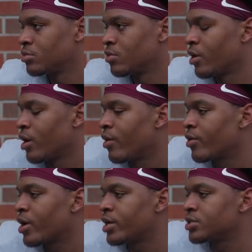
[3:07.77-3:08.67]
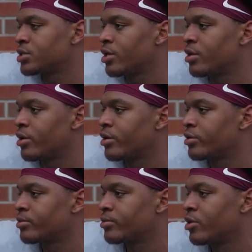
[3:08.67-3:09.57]
Right. I would kind of say.
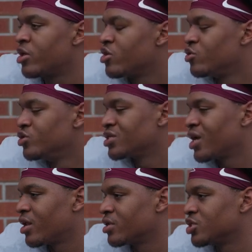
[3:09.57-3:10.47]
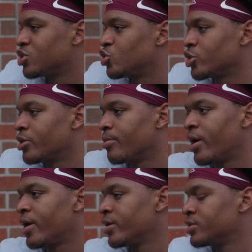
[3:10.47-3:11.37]
Uh, you just gotta just trick your
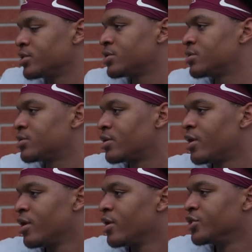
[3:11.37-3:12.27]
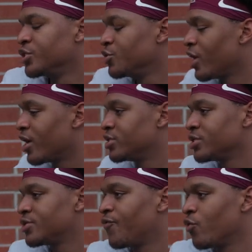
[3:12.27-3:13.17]
mind, just just you gotta
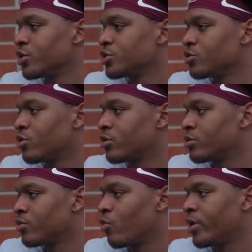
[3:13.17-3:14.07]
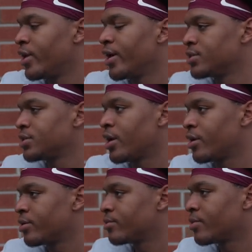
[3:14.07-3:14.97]
just focus on one day at a
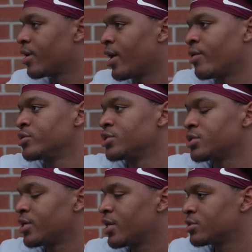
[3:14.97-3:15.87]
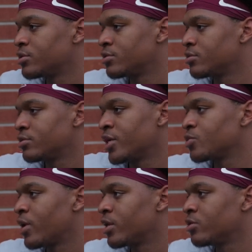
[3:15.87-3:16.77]
time. I would just say that's the that's
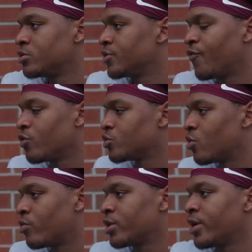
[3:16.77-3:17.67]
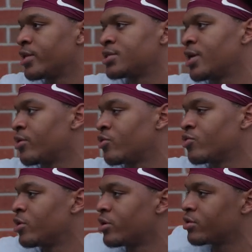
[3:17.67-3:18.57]
what I do. Just focus on one day at a time.
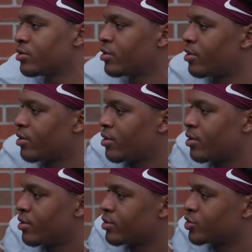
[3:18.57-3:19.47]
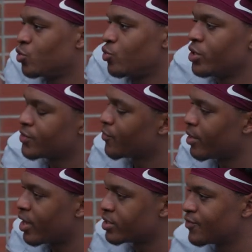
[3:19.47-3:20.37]
Don't look two weeks from
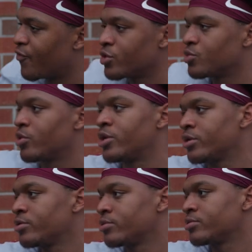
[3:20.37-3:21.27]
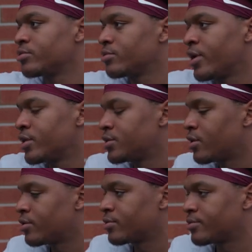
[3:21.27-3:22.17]
now. Just focus one day at a
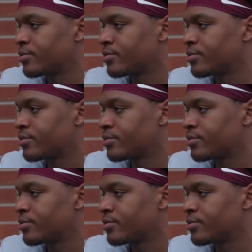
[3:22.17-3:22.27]
time.